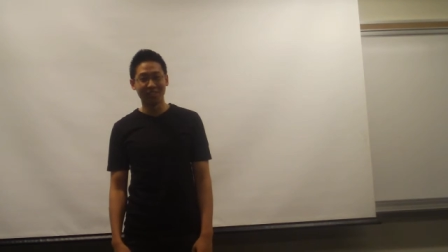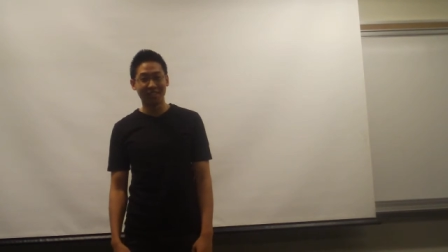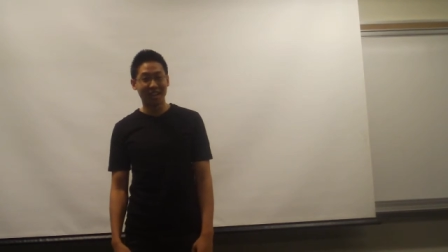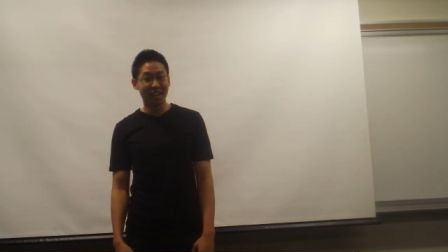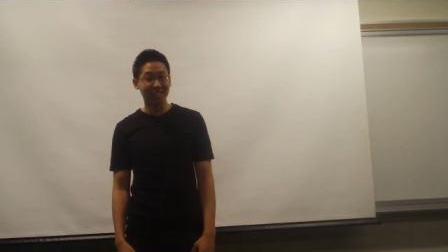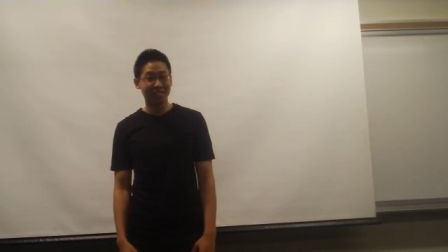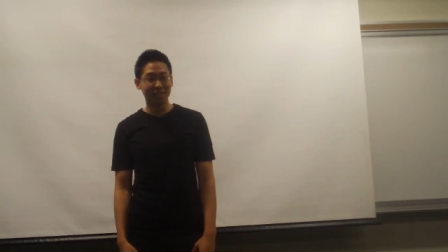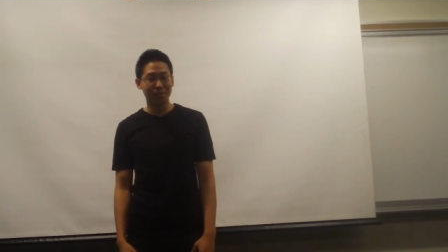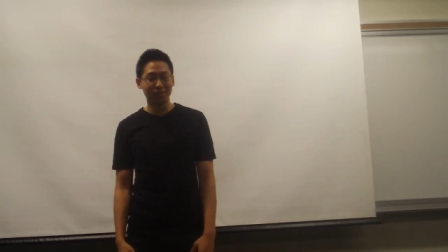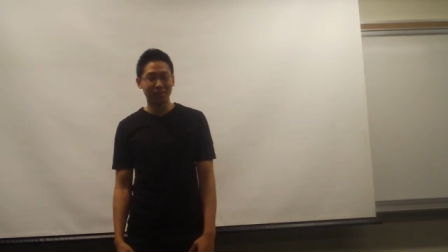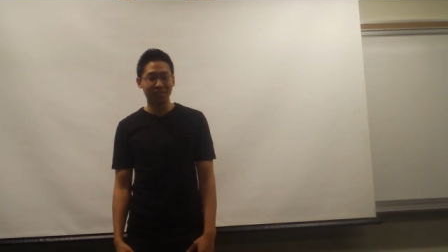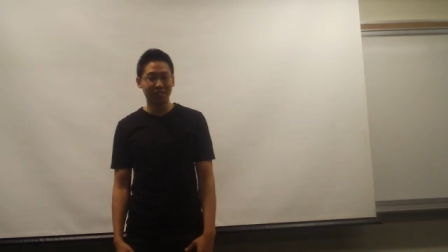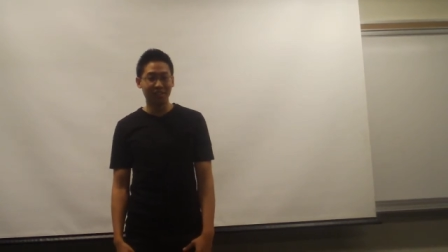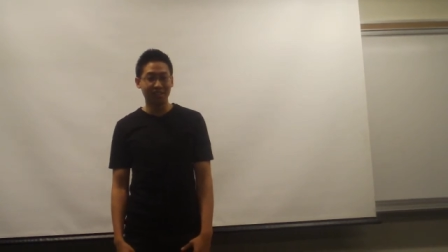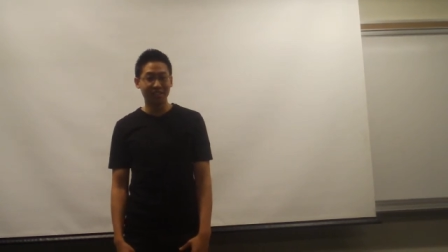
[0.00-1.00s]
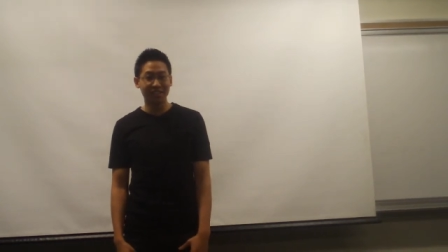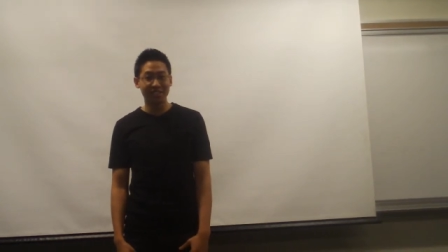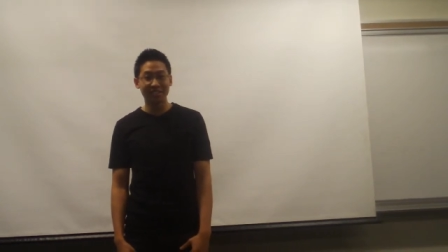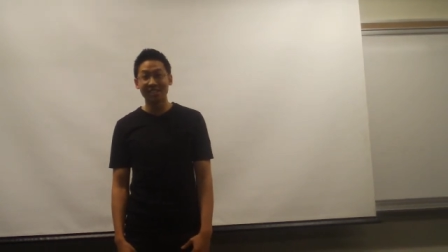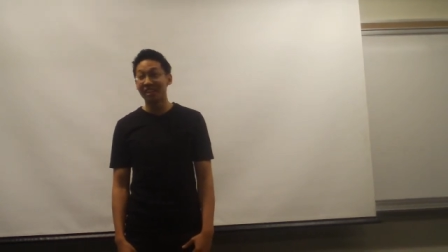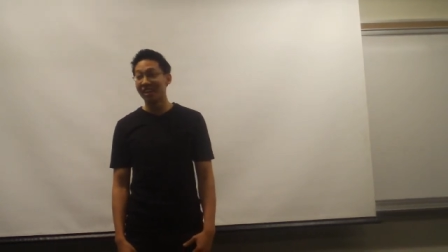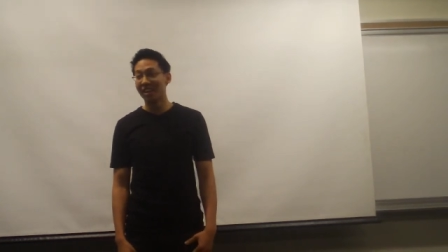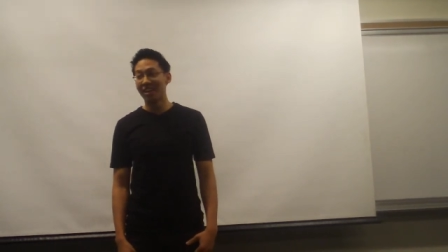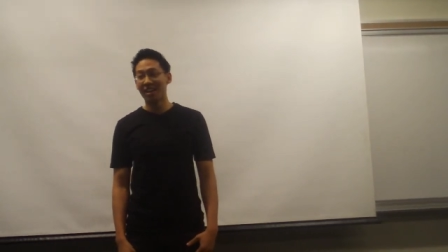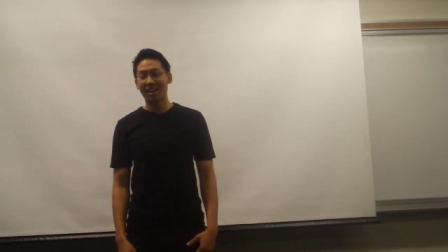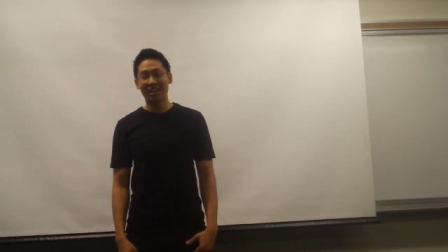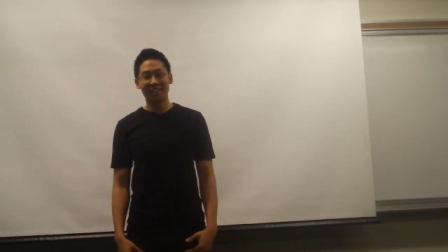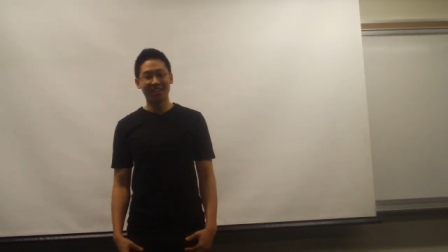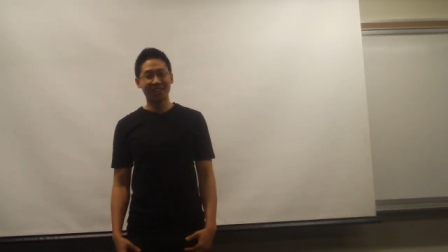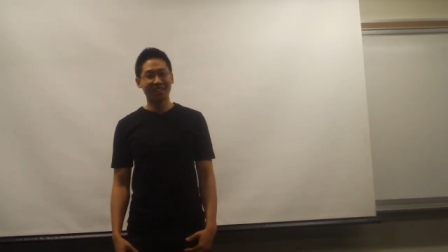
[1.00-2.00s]
the last couple of years,
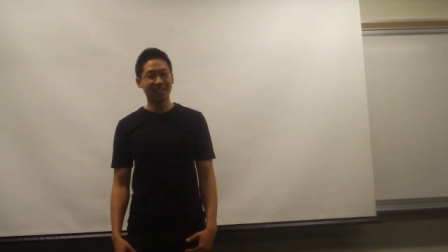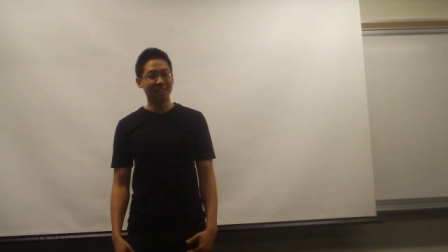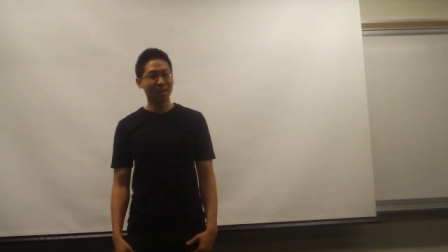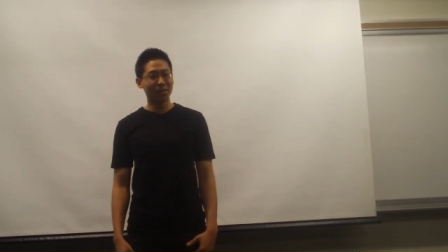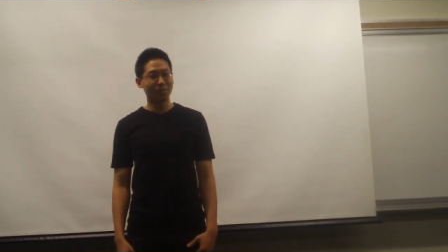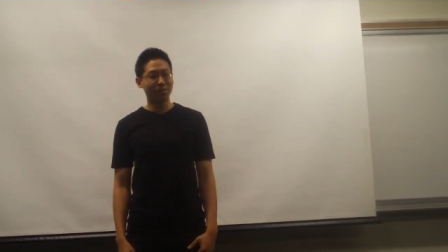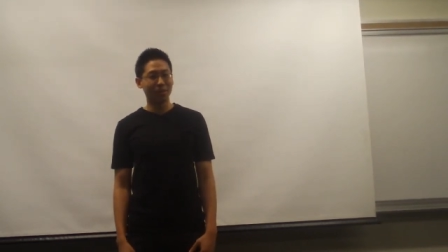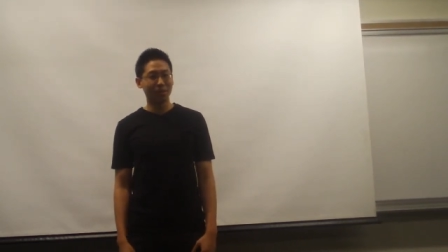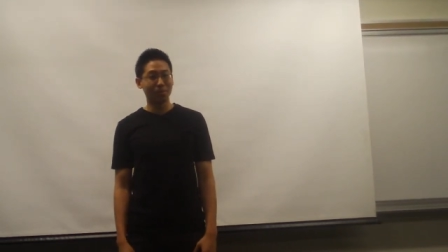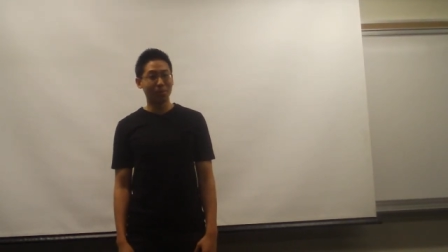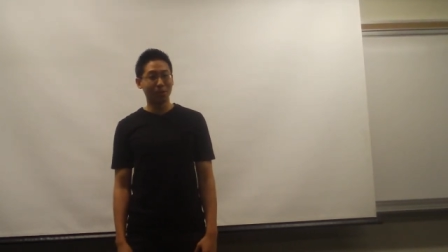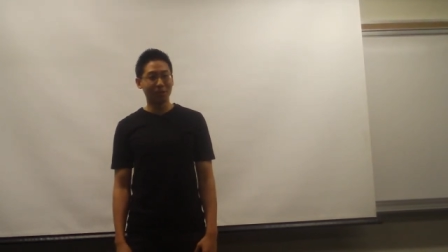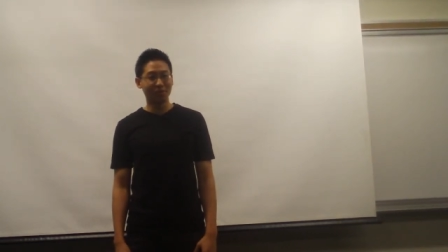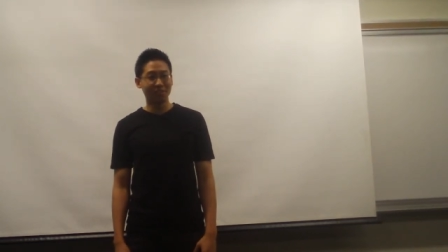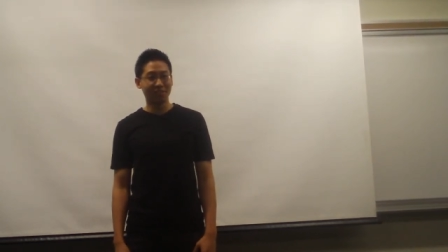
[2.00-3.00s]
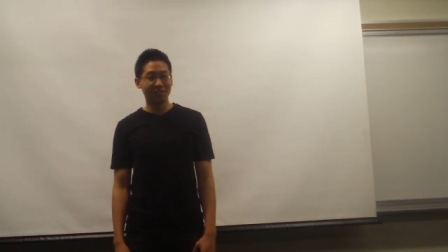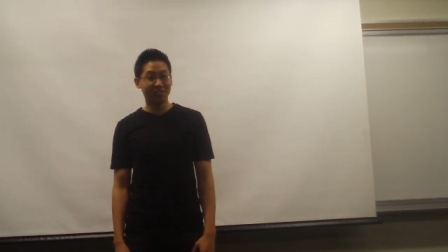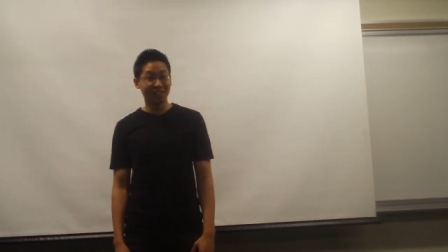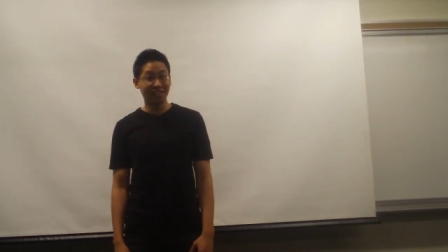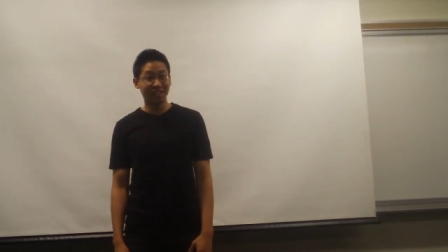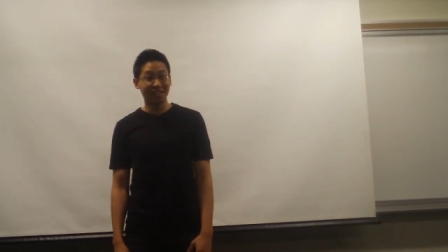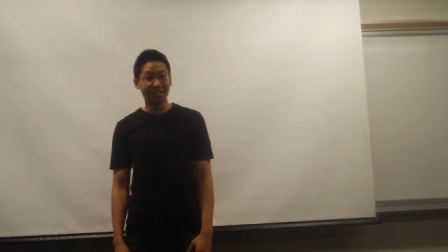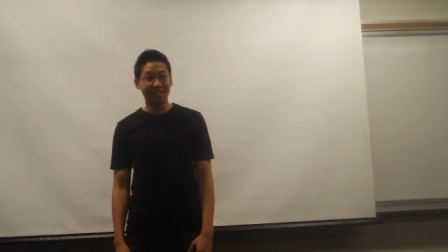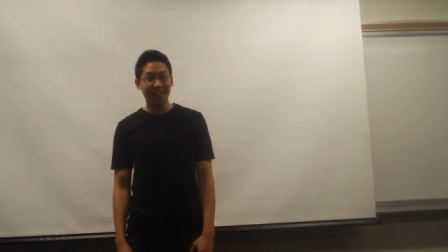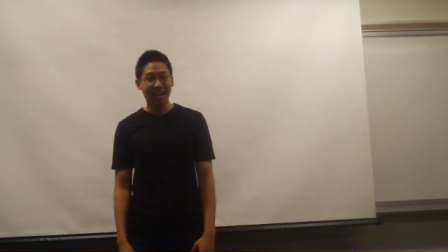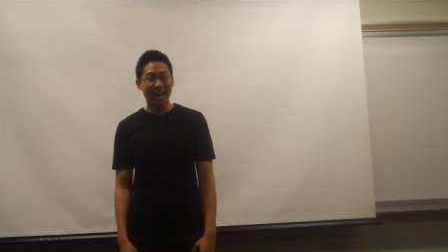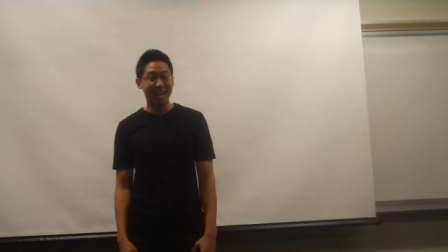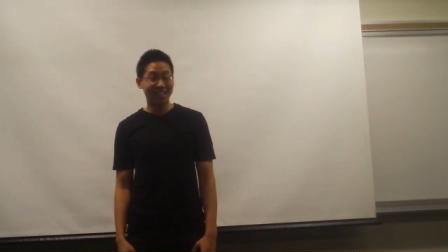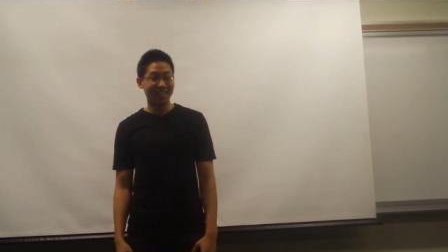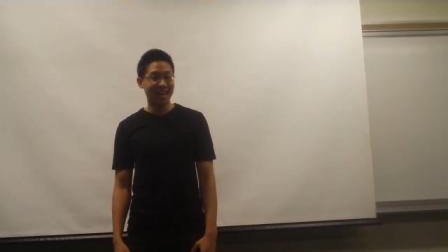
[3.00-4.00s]
and I think I would be a perfect fit
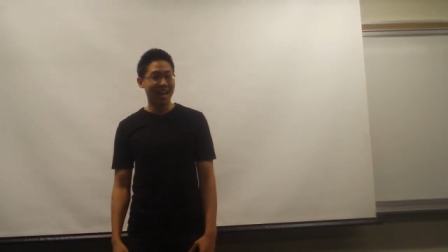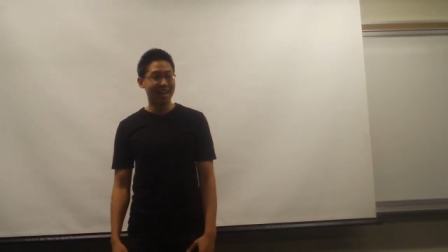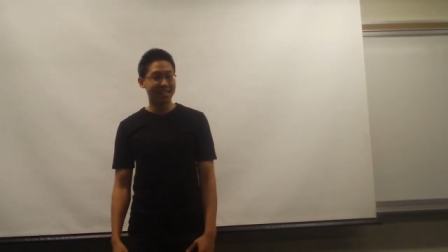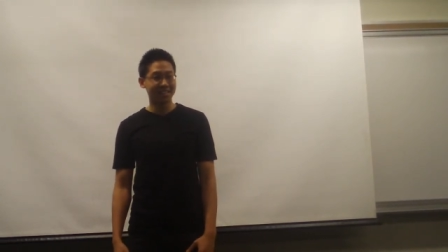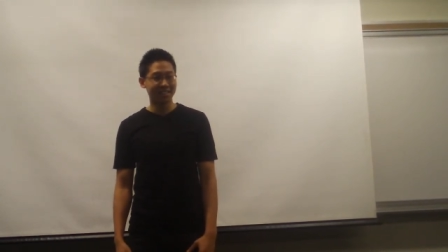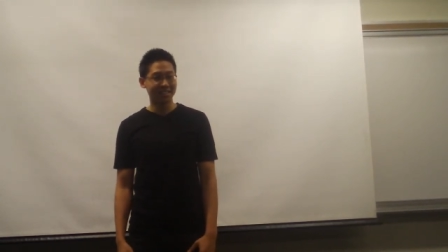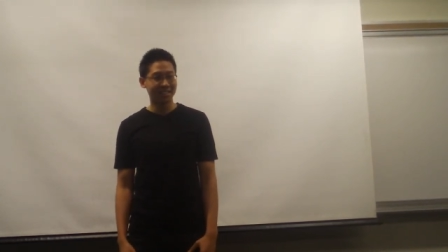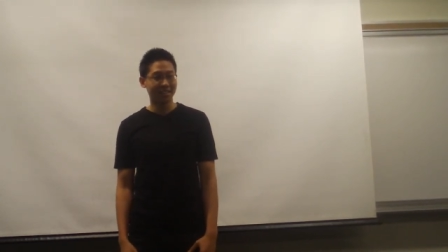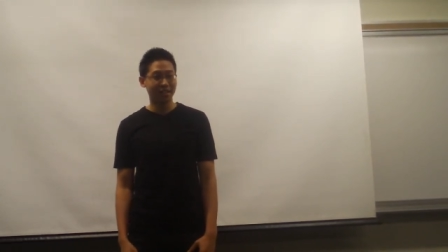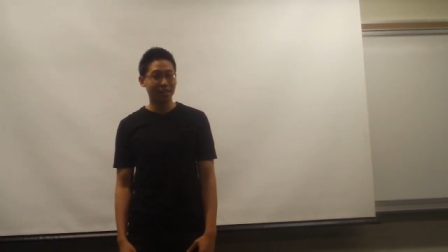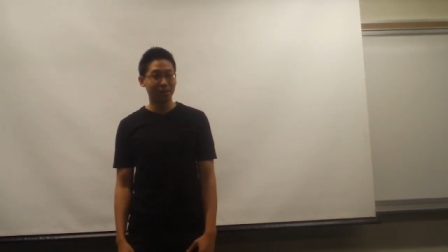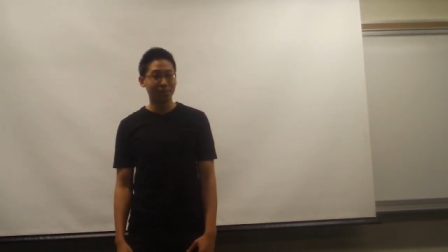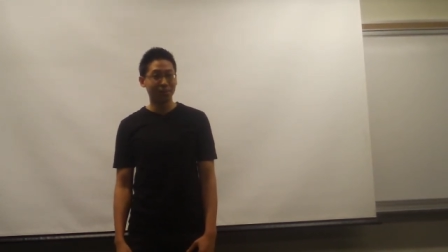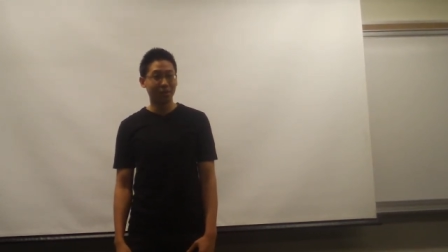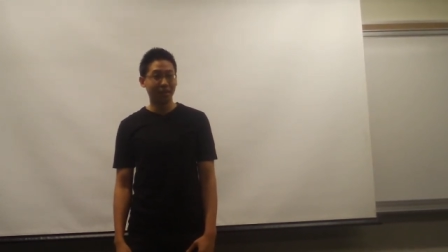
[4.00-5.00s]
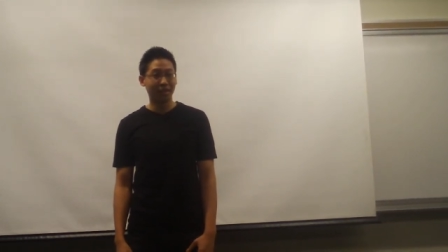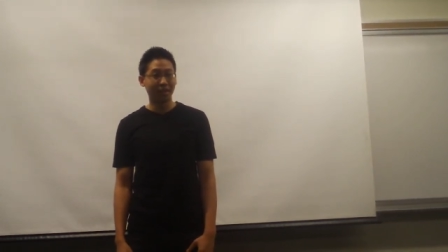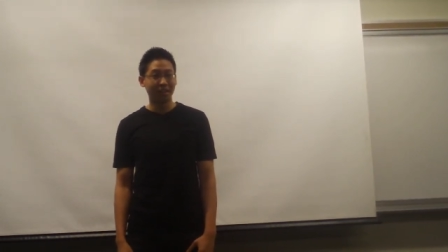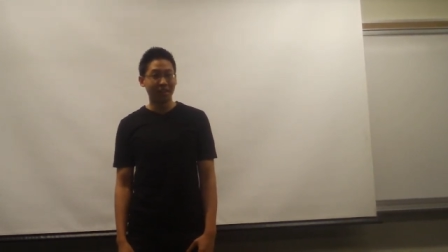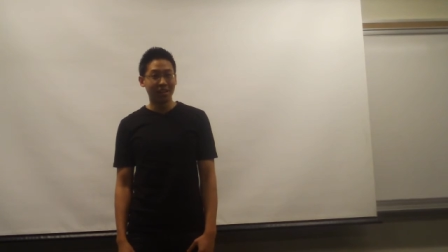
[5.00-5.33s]
and an asset to the company.